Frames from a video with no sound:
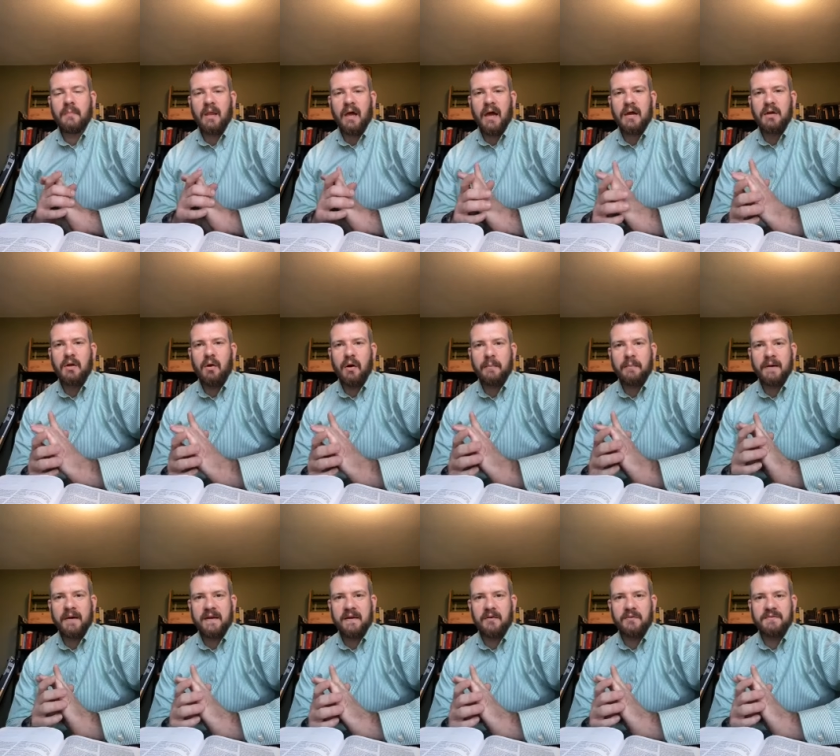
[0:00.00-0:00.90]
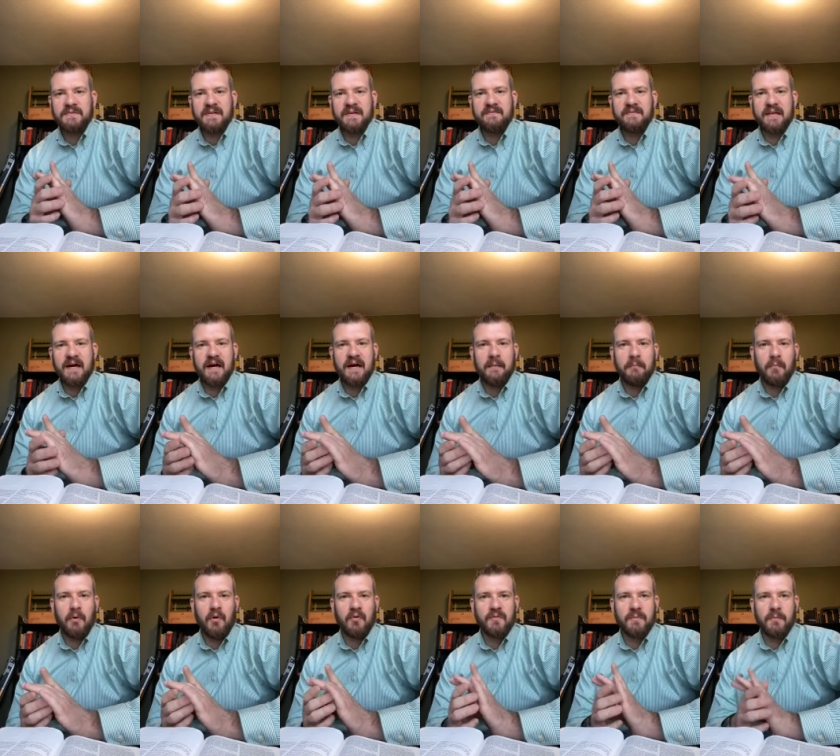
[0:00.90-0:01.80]
I know I'm guilty of that on
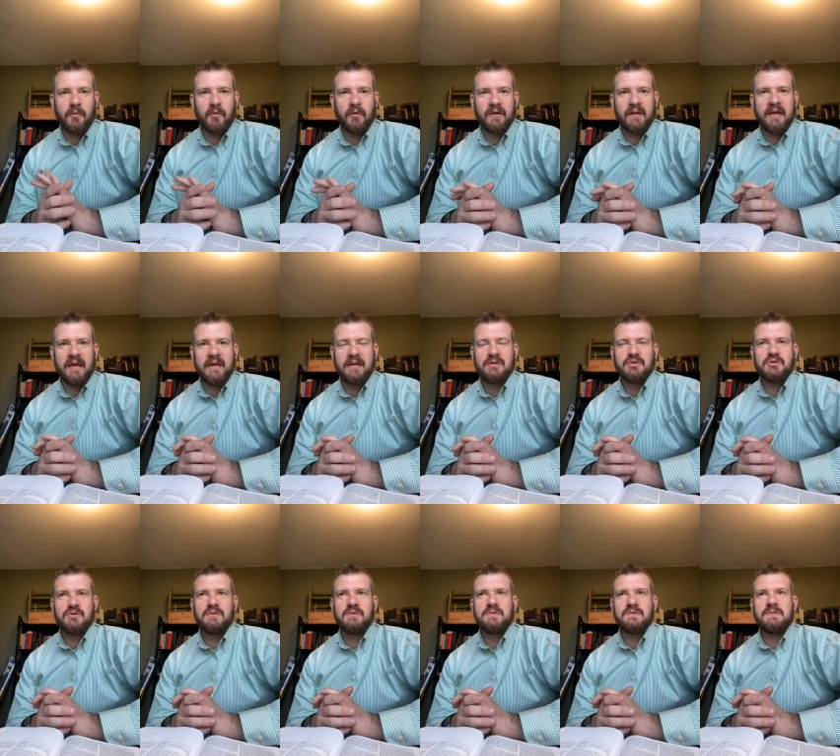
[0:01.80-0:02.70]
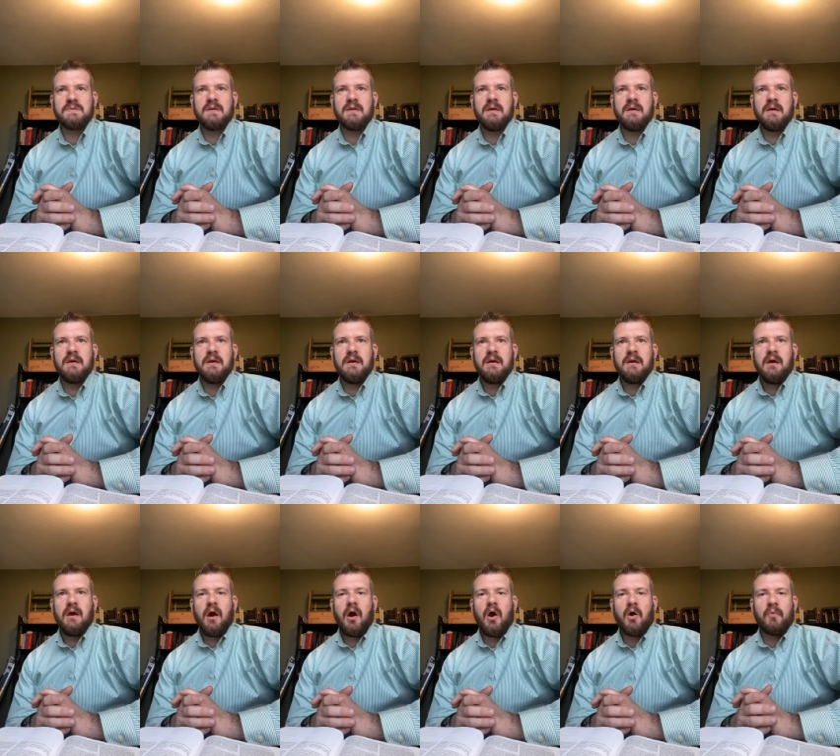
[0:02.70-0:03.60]
multiple occasions.
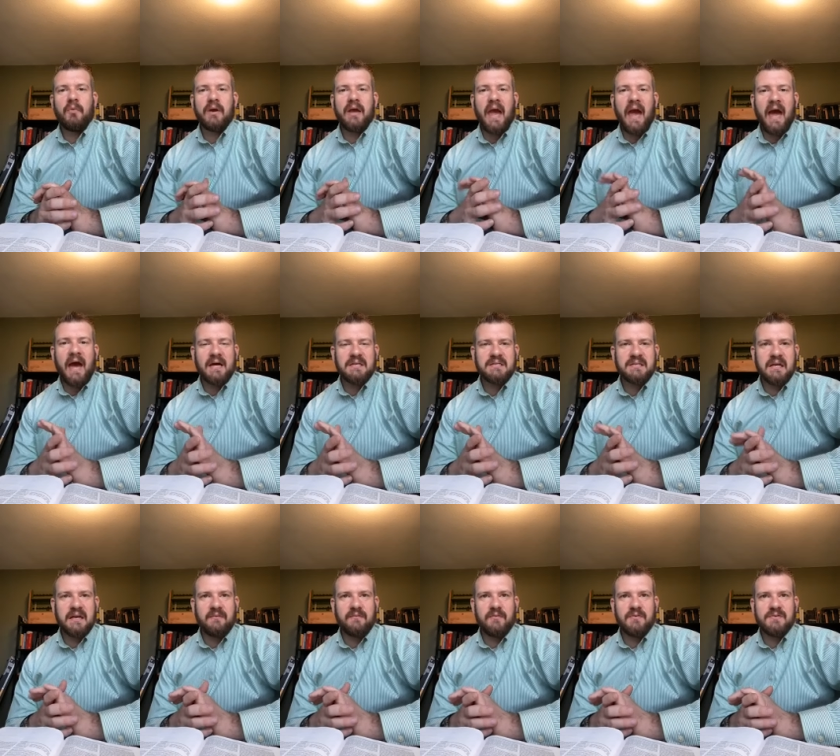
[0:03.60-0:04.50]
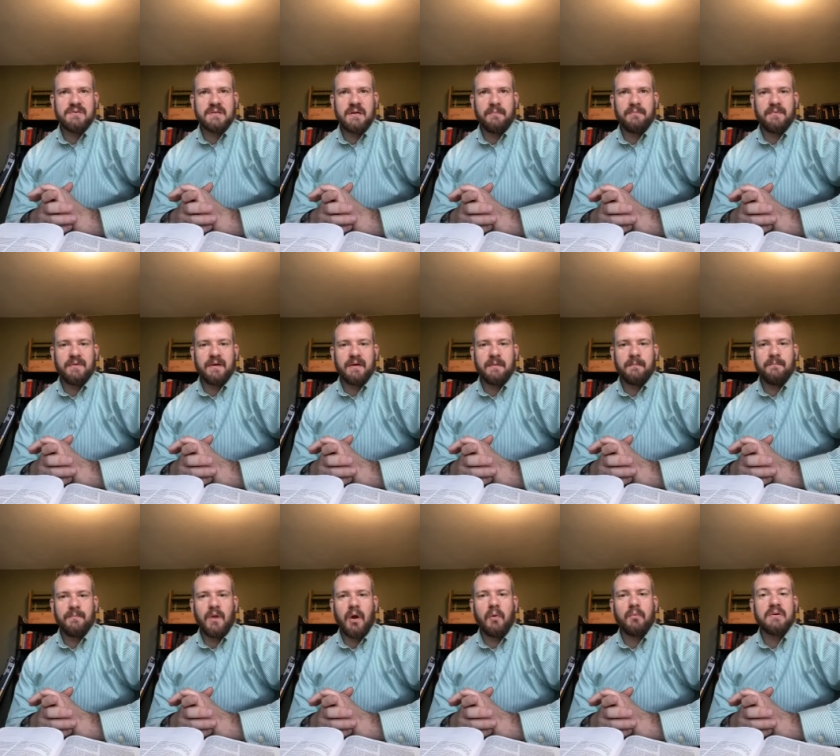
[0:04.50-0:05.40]
Are we asking for something?
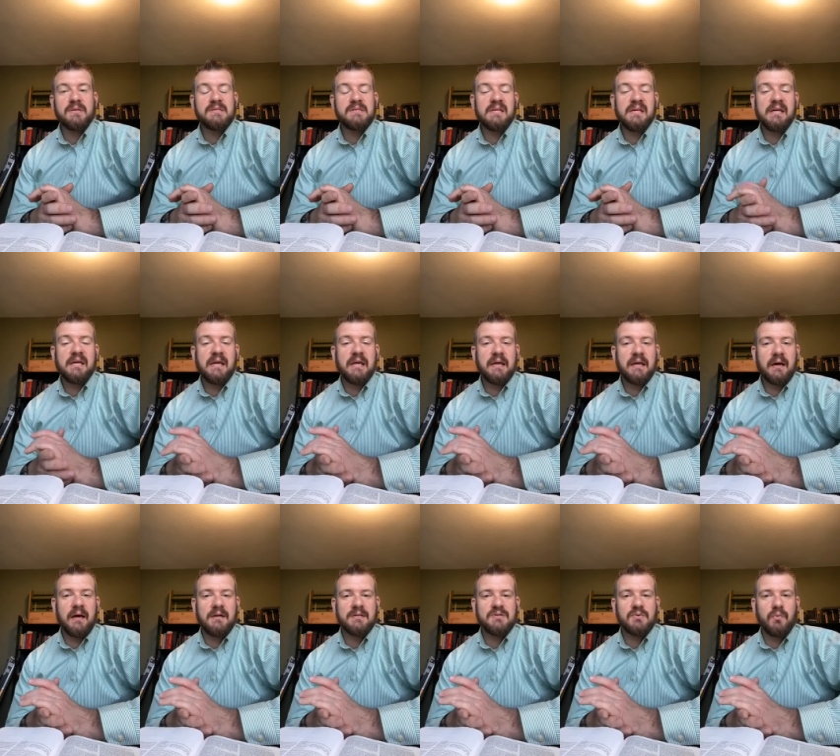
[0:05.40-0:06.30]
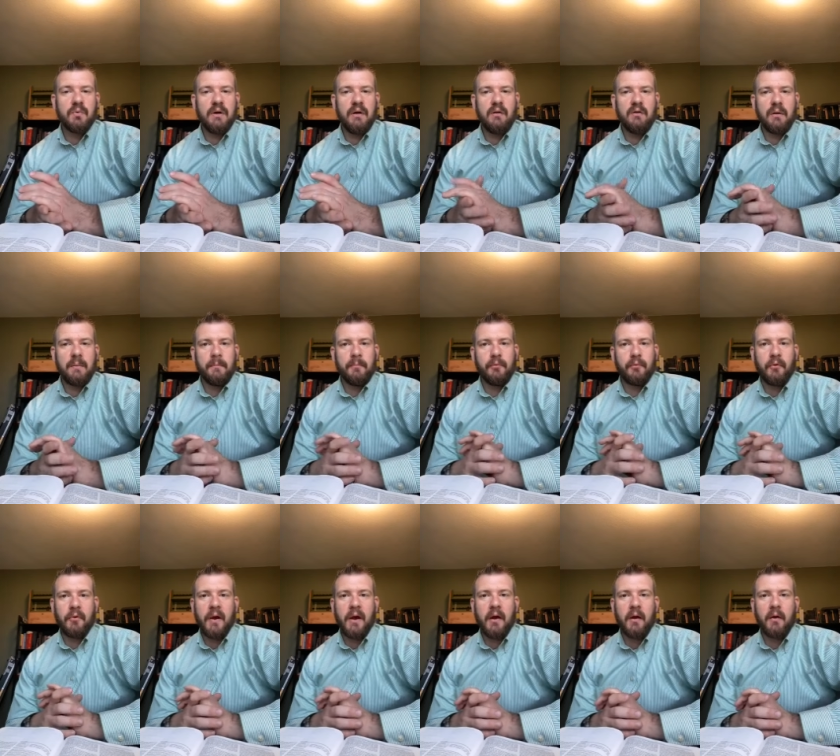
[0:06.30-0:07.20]
Are we seeking God's will in
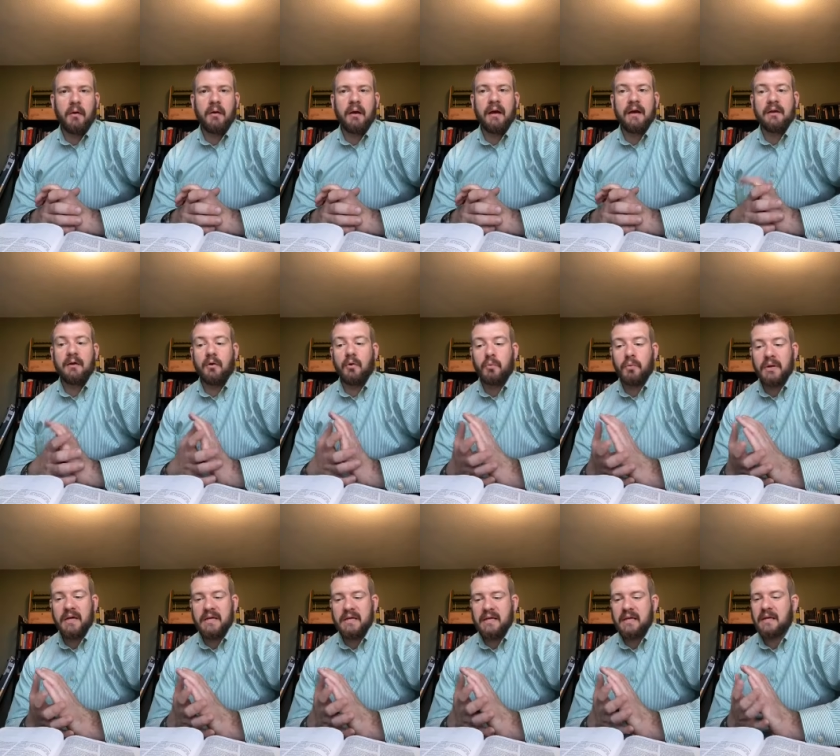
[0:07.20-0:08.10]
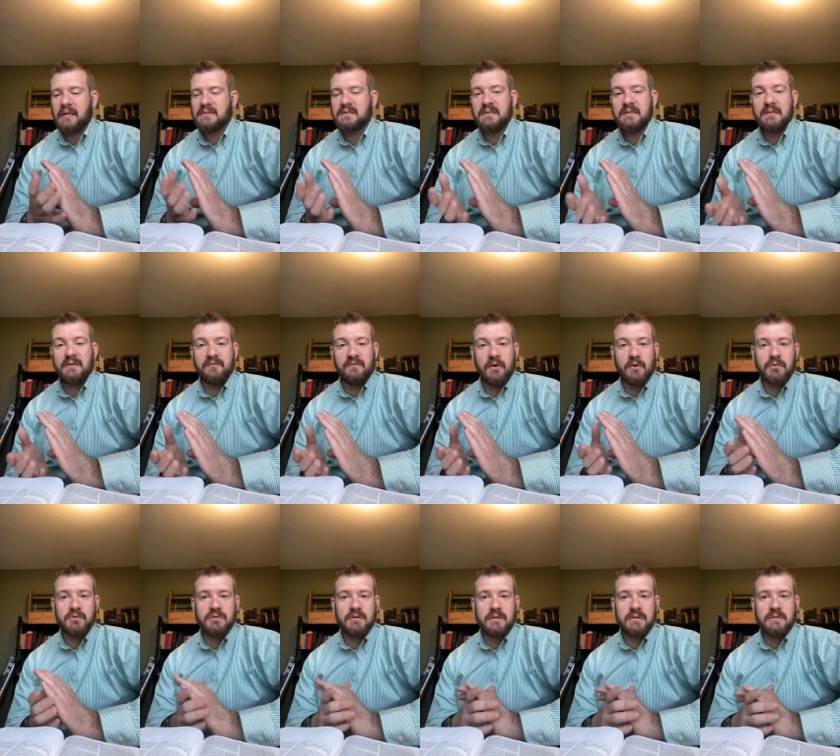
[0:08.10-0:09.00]
prayer and our readings and
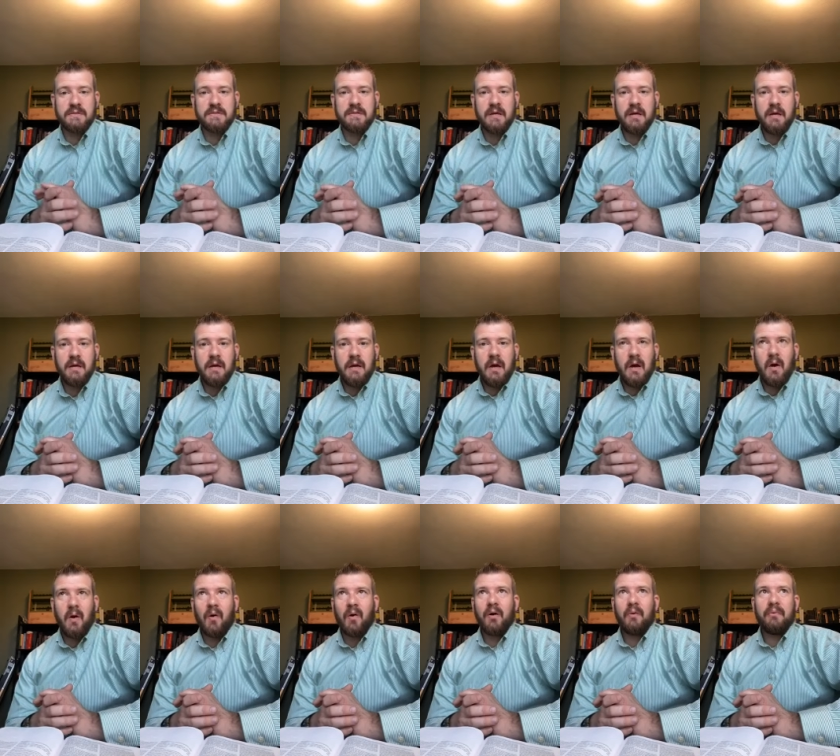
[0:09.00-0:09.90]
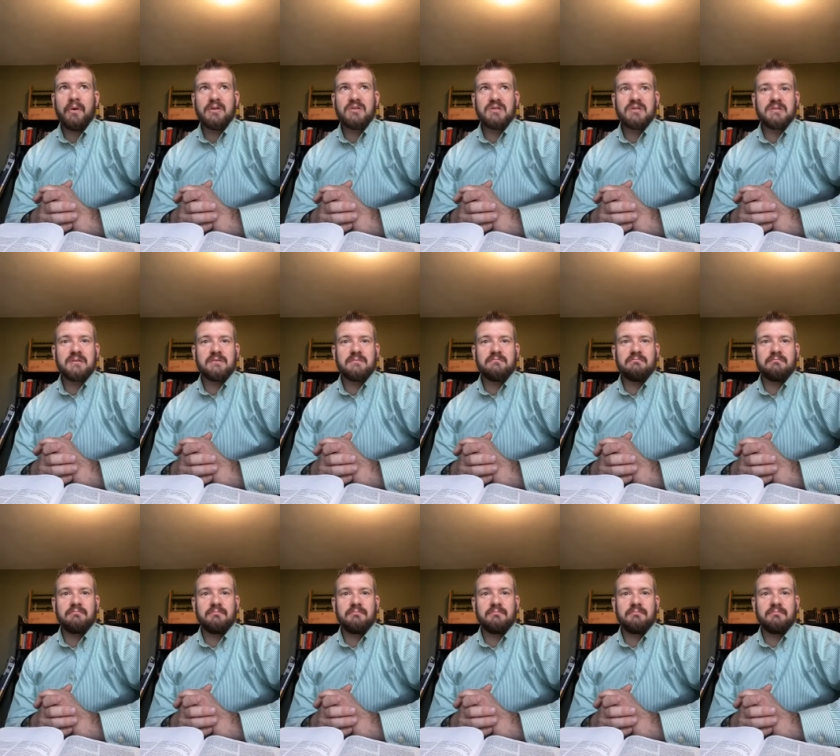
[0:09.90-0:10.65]
devotions? Or are we just